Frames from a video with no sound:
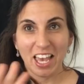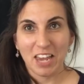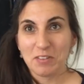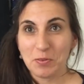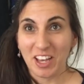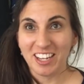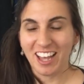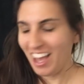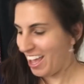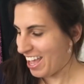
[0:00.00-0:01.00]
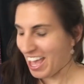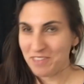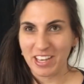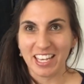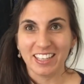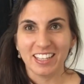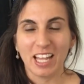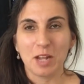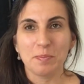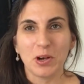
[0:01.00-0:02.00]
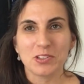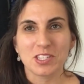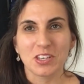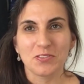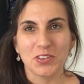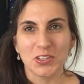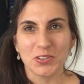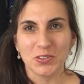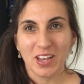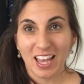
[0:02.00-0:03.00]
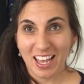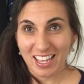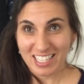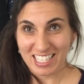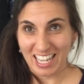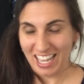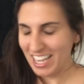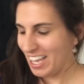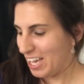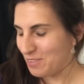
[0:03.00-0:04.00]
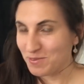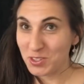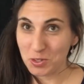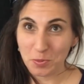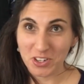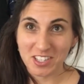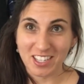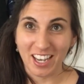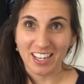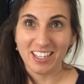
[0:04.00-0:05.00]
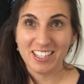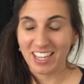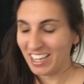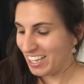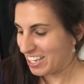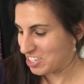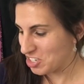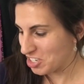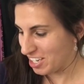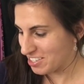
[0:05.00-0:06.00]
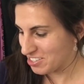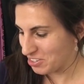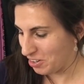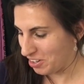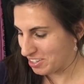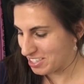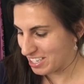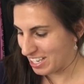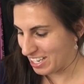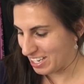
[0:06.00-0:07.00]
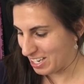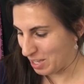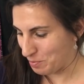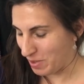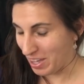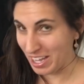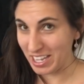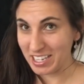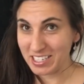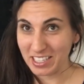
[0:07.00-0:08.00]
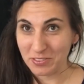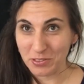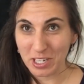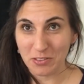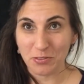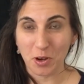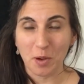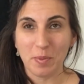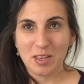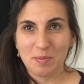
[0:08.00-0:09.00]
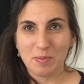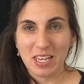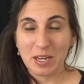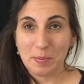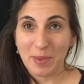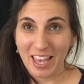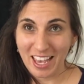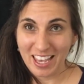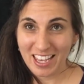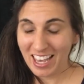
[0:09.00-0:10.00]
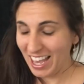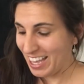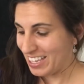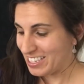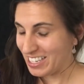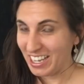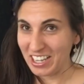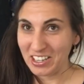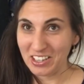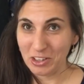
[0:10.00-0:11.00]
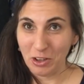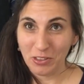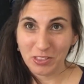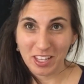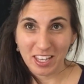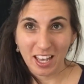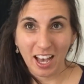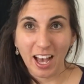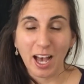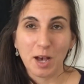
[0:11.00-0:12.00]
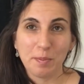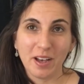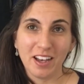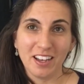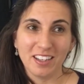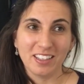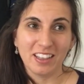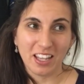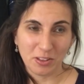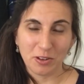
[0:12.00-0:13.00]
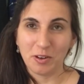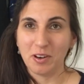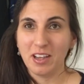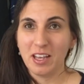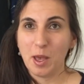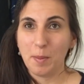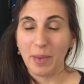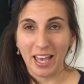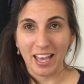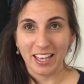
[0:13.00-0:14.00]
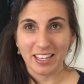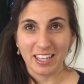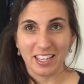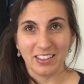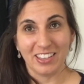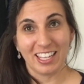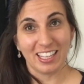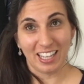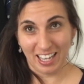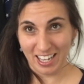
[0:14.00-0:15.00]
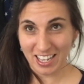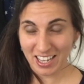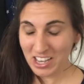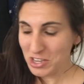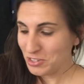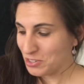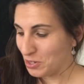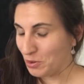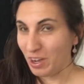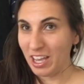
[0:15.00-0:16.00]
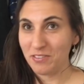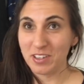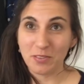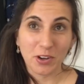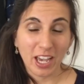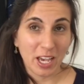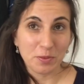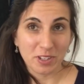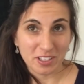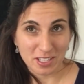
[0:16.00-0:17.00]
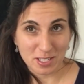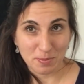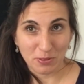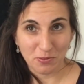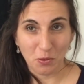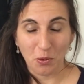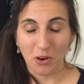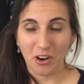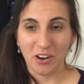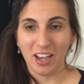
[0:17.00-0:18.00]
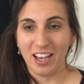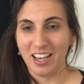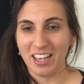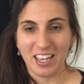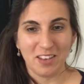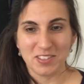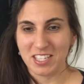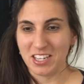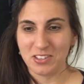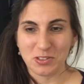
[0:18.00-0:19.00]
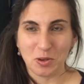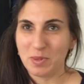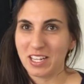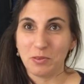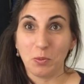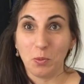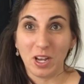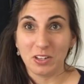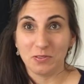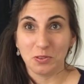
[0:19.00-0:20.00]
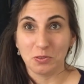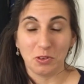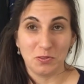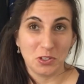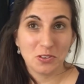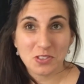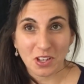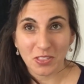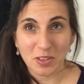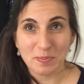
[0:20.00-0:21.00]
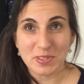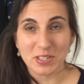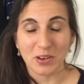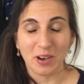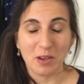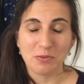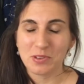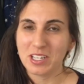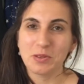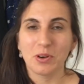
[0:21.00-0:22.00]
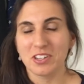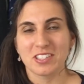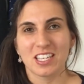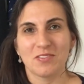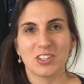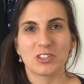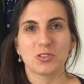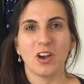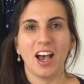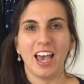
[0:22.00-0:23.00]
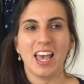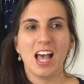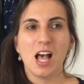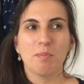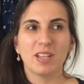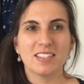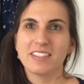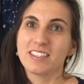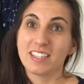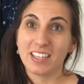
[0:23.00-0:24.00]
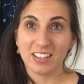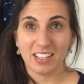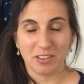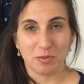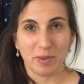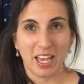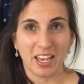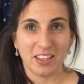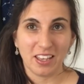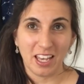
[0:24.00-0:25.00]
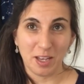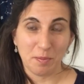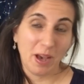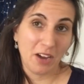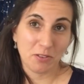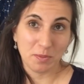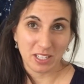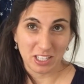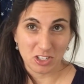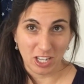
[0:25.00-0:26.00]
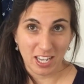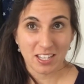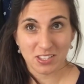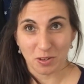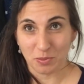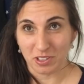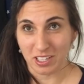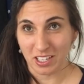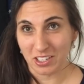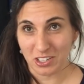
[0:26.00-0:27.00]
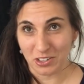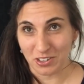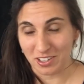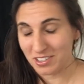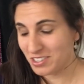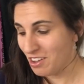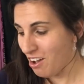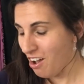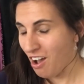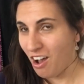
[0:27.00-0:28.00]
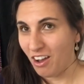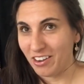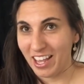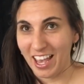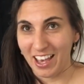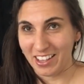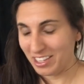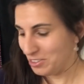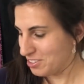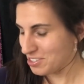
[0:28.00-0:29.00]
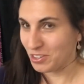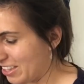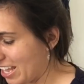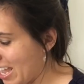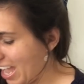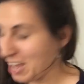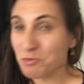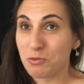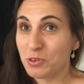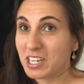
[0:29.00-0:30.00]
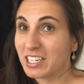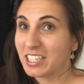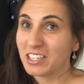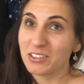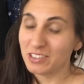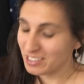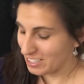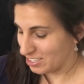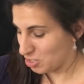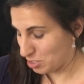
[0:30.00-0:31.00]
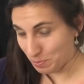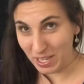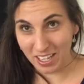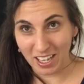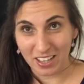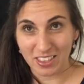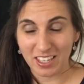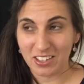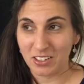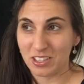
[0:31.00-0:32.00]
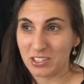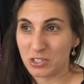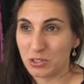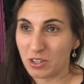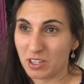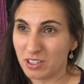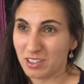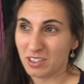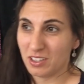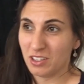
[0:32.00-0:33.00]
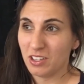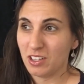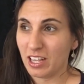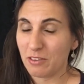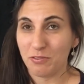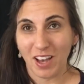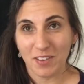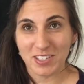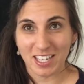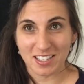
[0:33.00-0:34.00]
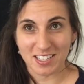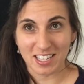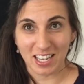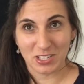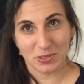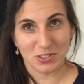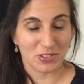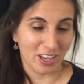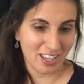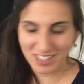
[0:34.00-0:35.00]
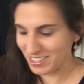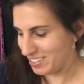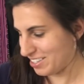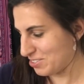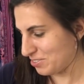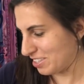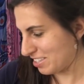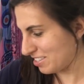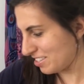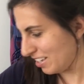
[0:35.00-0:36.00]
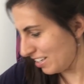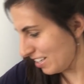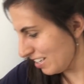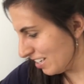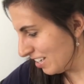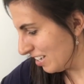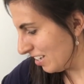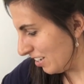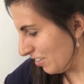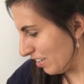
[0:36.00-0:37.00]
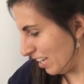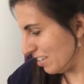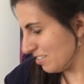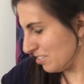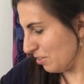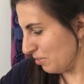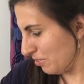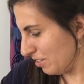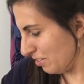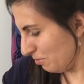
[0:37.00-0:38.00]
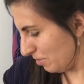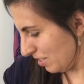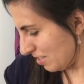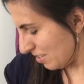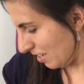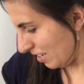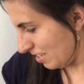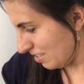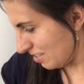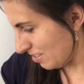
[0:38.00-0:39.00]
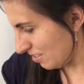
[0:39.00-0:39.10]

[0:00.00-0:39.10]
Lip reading: Hey everyone, I have a little unboxing for you today. I'm super excited. I just got in my delivery from Mina Baie and I got the Harper leather bag in the clay. So I've never had one of these before. I have seen so many wonderful reviews on them, so I really wanted to give it a try. Plus it's another leather bag apart from Lily Jade, so I'm really kind of curious on how that looks. So they had really good shipping. I think it only took like 5 days to get to Australia, so that's really exciting. Okay, so, oh, that's nice.